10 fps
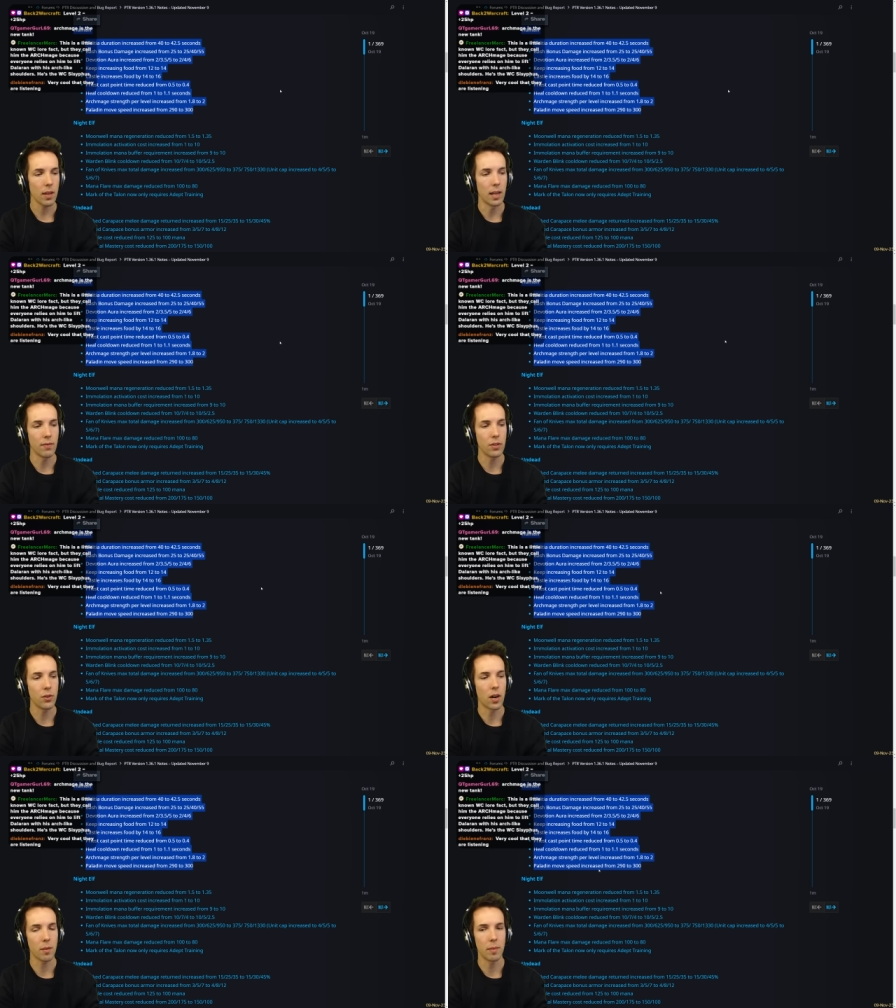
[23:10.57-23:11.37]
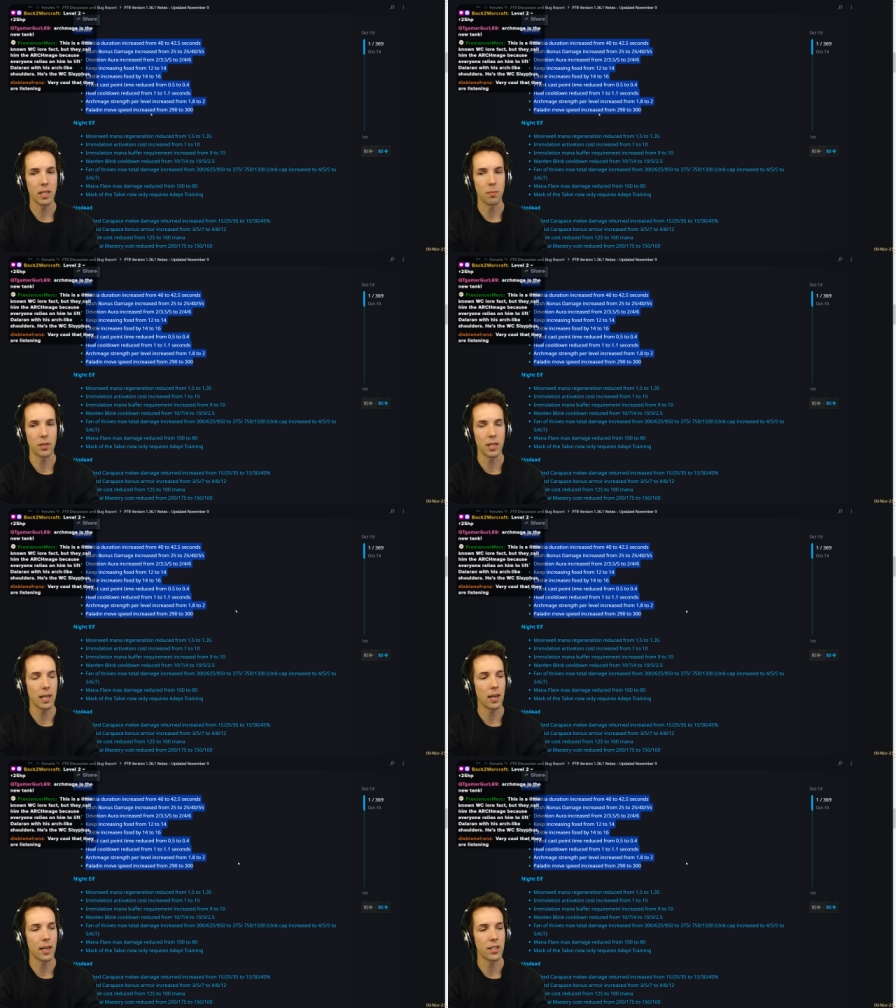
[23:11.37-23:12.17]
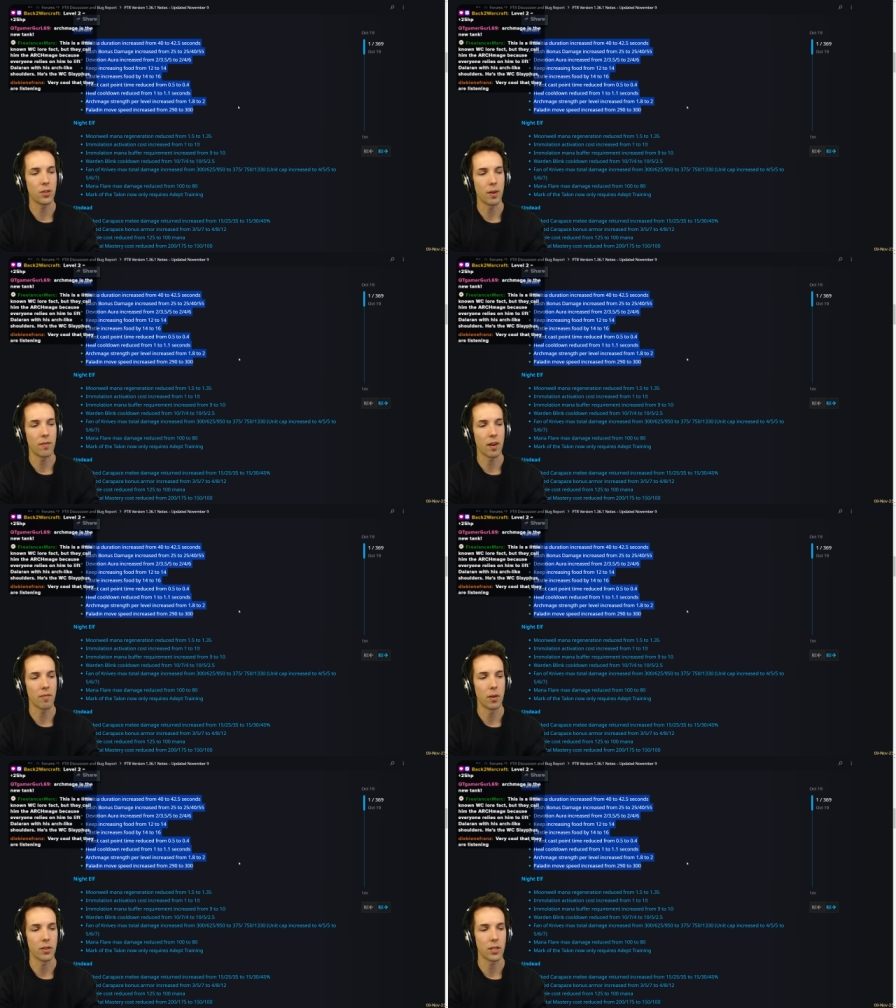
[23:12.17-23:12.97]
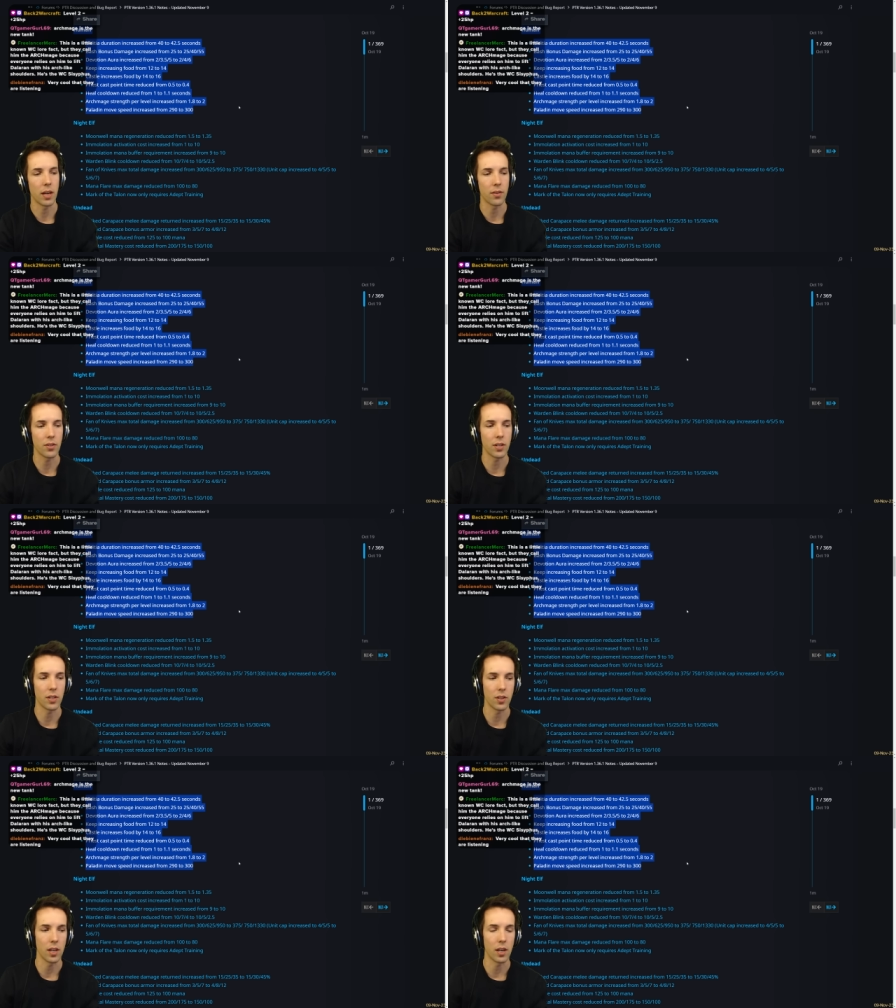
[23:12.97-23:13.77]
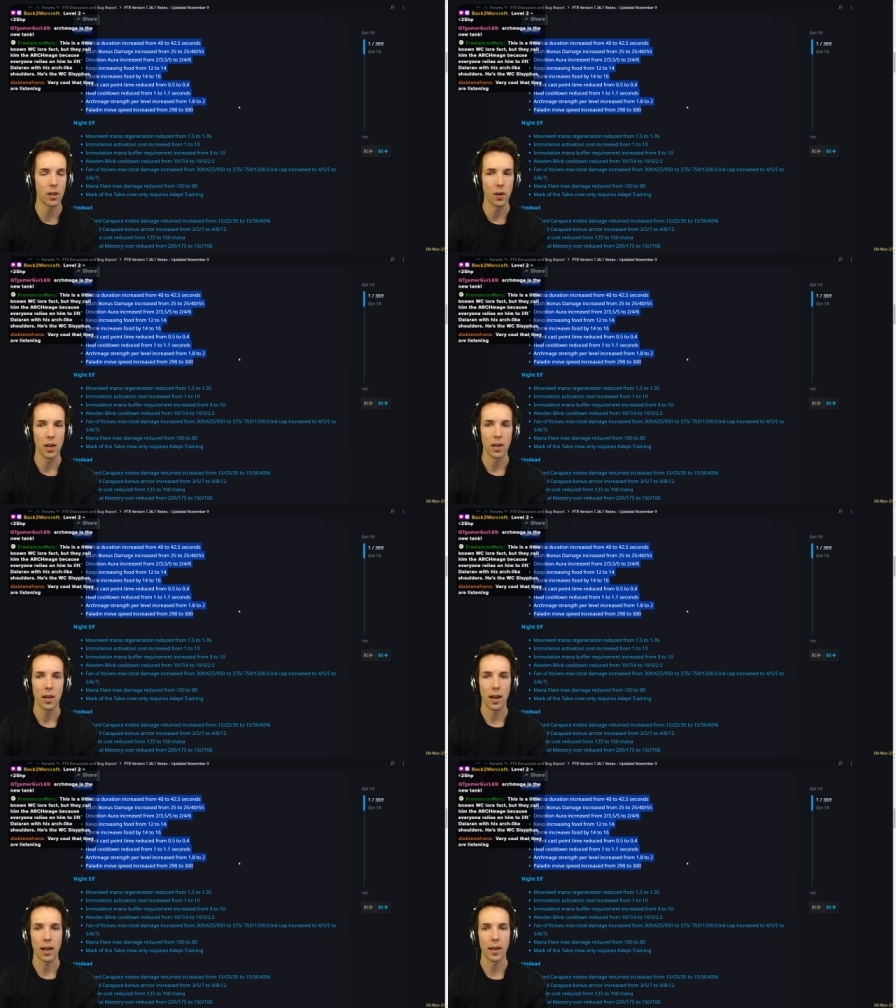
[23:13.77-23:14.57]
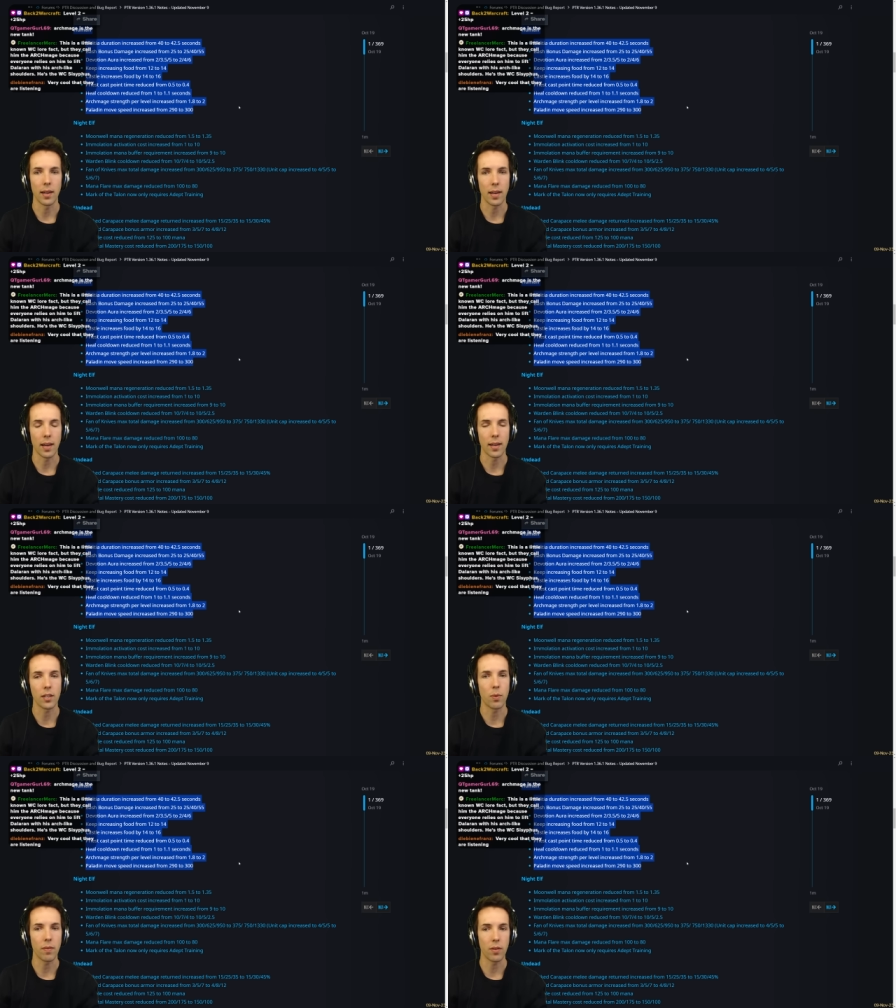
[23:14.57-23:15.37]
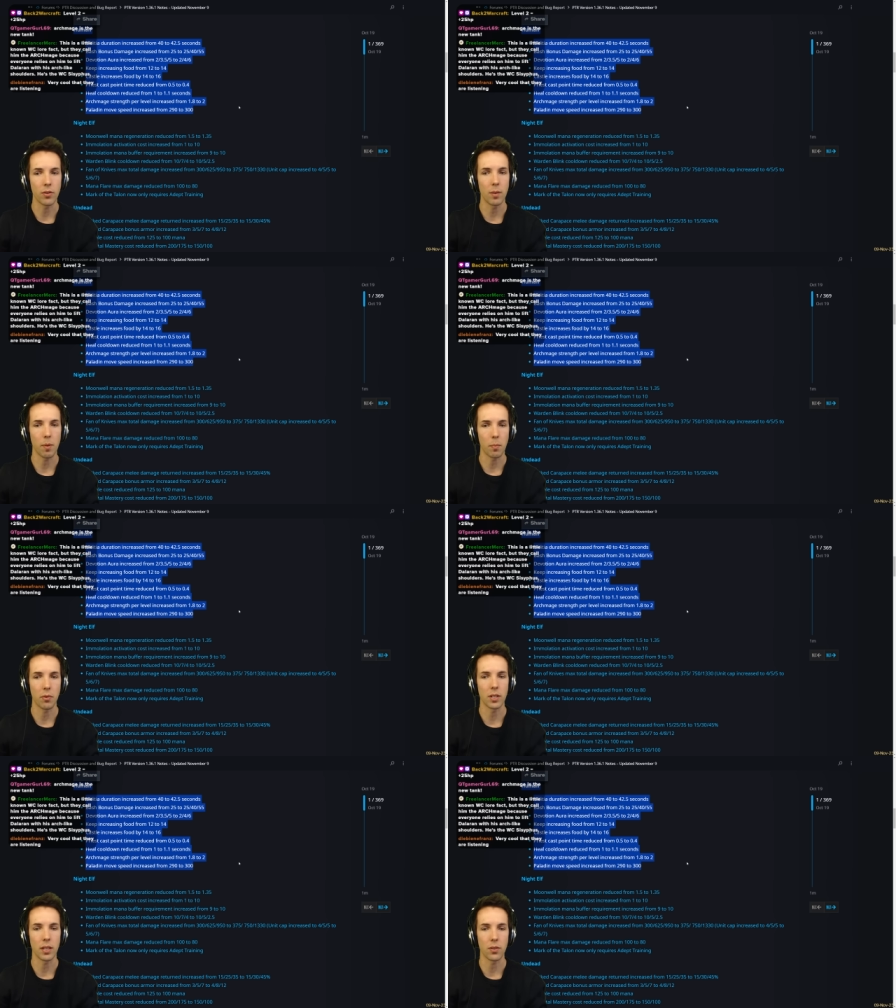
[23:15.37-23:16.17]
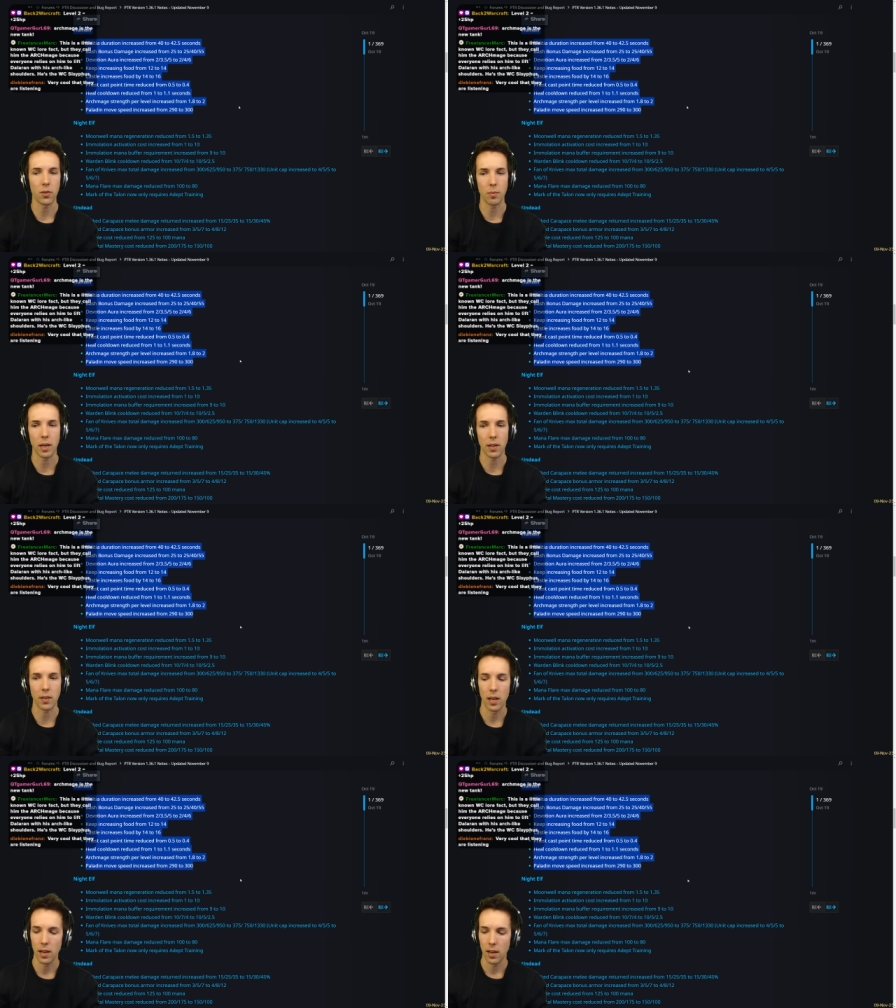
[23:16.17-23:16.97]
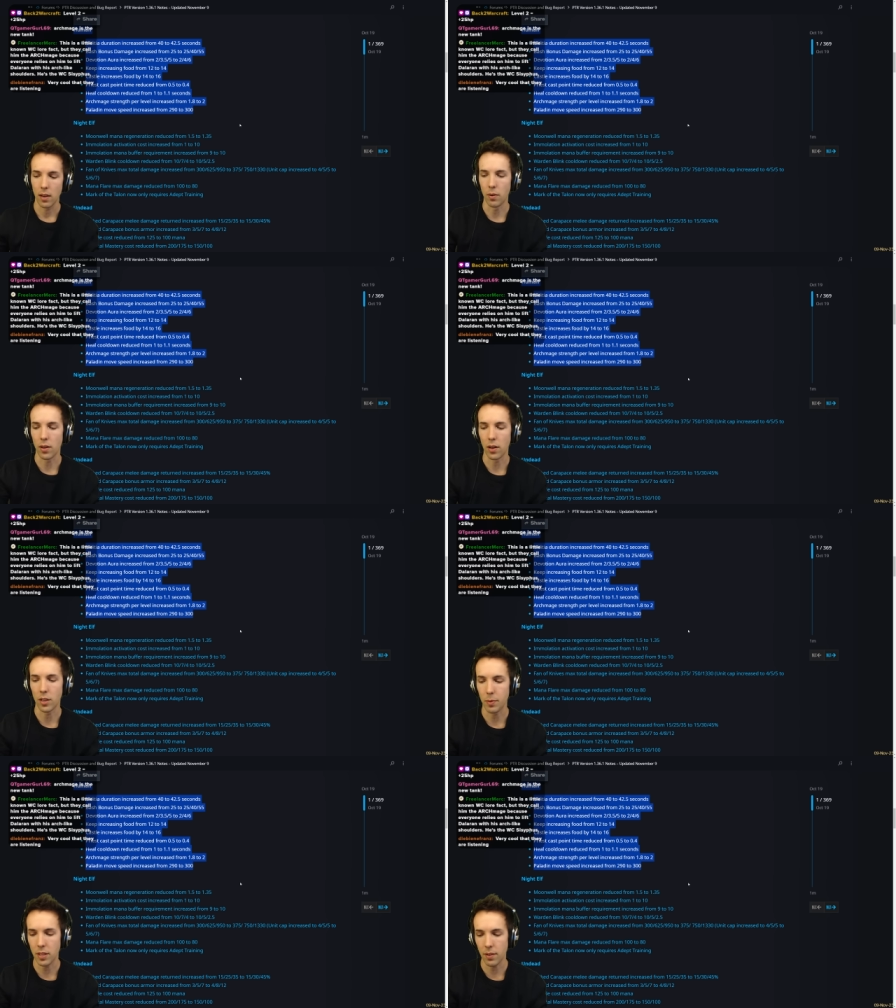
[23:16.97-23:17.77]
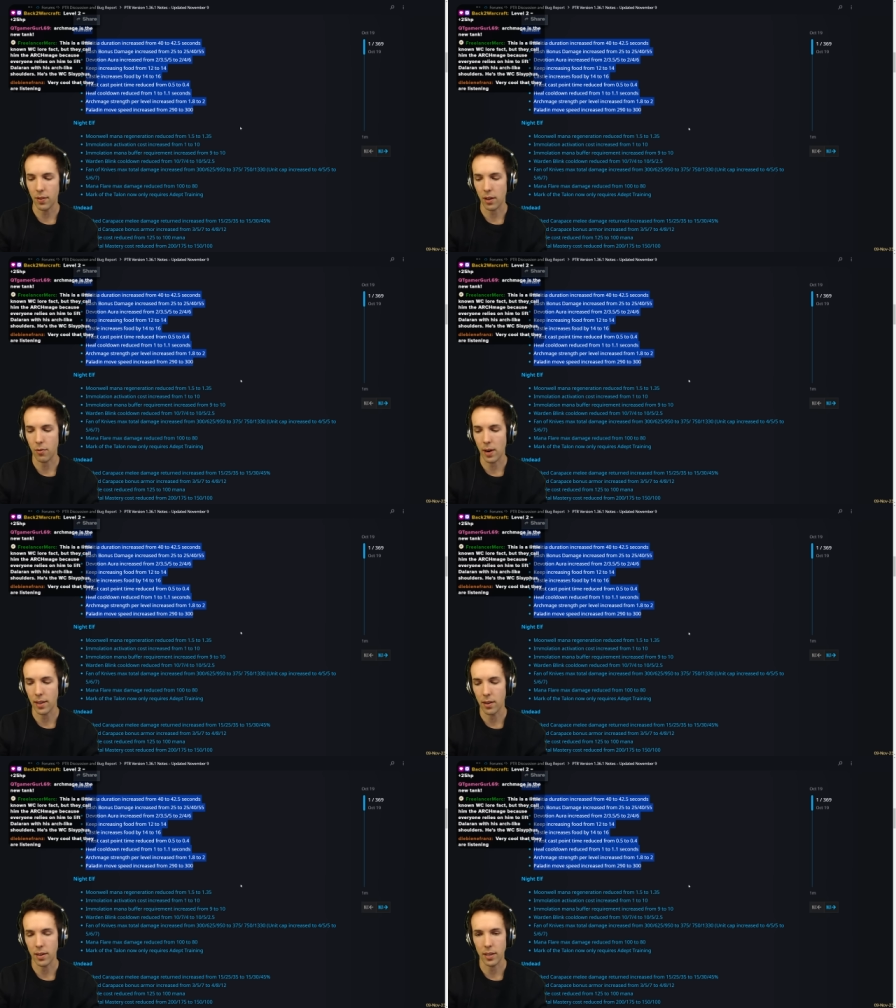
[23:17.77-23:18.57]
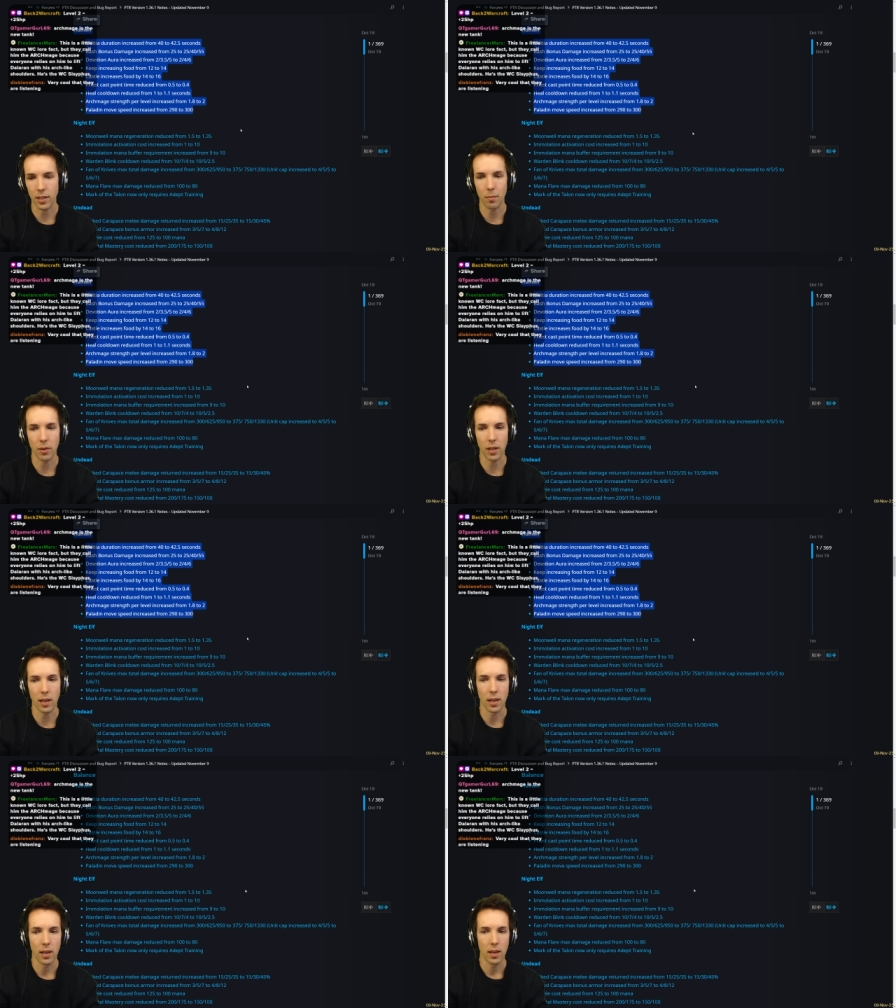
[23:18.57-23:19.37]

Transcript: Level 2 Archmage in particular has 25 bonus health, says Neo. And uh, yeah, that's one of those tipping points I talked about with a specific granular example then.